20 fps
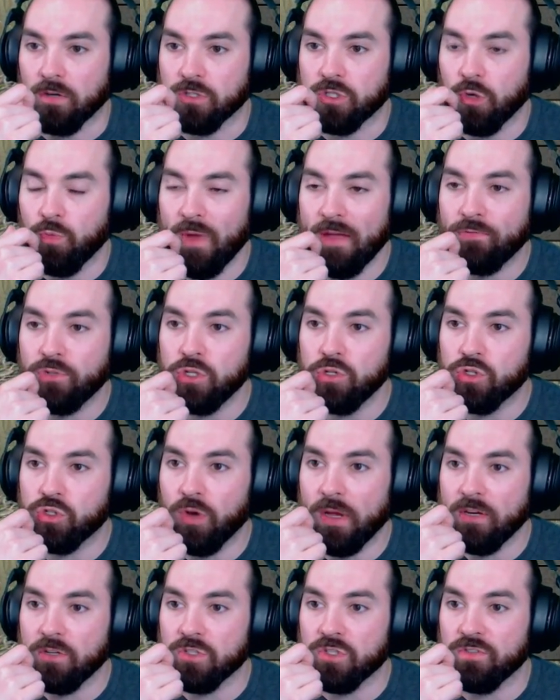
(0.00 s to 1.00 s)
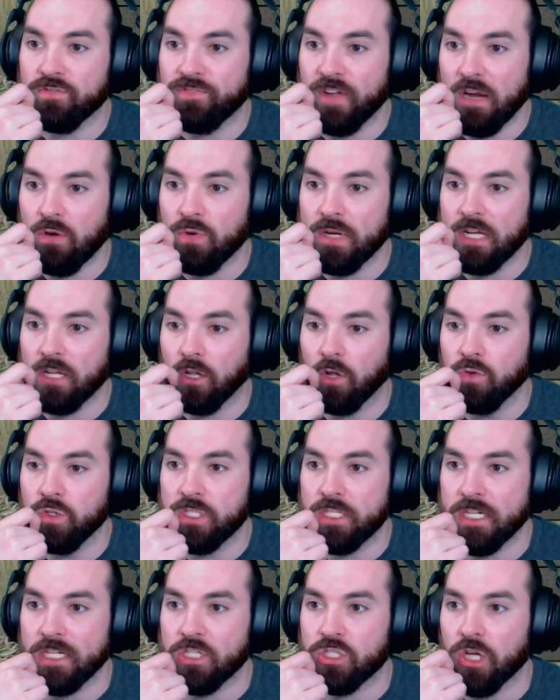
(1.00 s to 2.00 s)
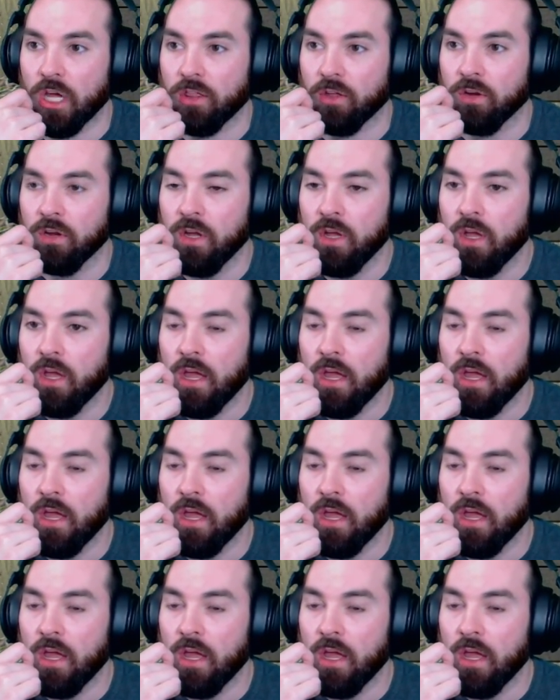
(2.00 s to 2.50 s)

So we have two traders very close to each other.